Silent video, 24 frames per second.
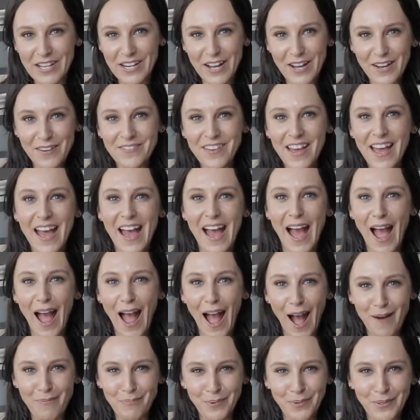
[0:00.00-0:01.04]
of
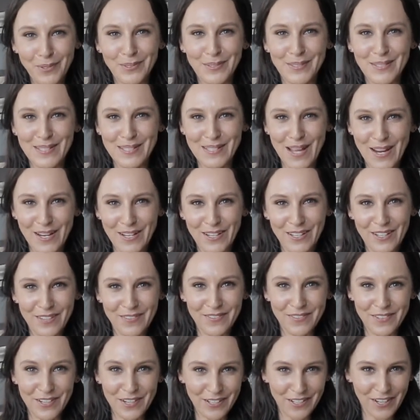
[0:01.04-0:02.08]
apple cider
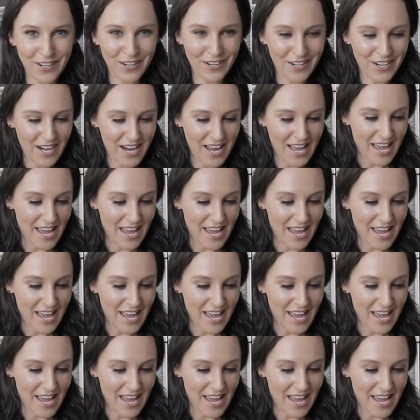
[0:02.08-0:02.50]
vinegar.